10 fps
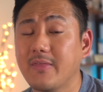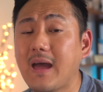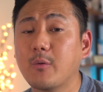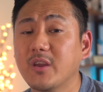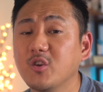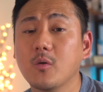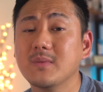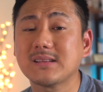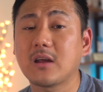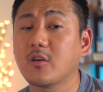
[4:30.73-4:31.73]
and that way you don't
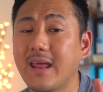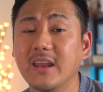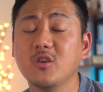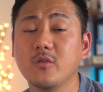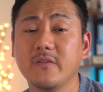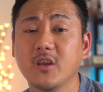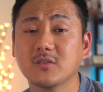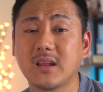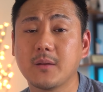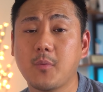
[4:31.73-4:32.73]
miss out on any new
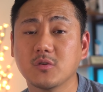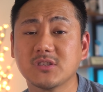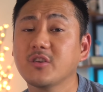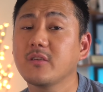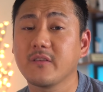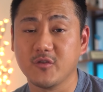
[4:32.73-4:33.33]
videos that I post here in the